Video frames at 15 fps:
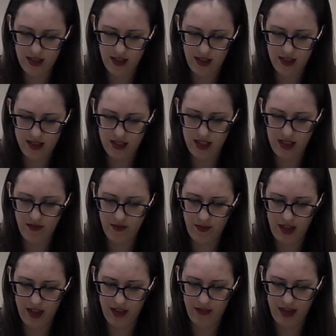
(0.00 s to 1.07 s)
Need to even
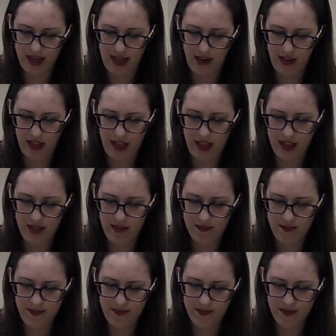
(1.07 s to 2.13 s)
my thread out again.
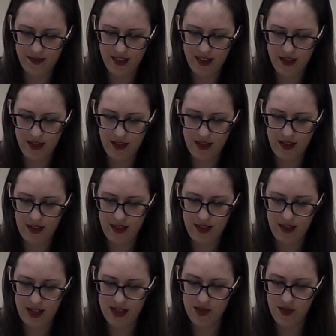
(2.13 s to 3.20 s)

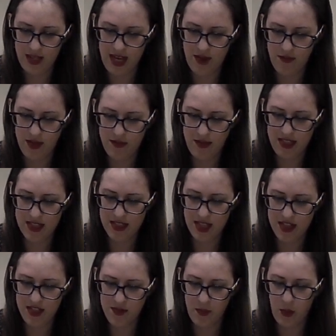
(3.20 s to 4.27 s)
That's what happened because I
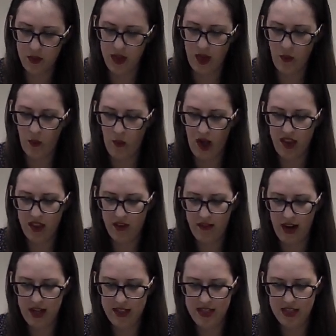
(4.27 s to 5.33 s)
just pulled on one
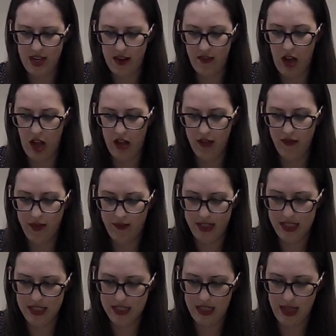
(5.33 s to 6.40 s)
thread instead of all of them at
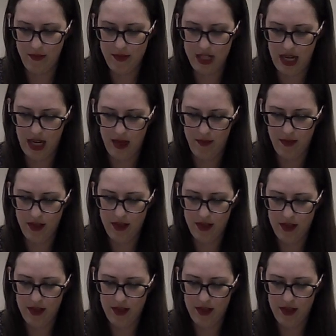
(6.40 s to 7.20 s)
the same time.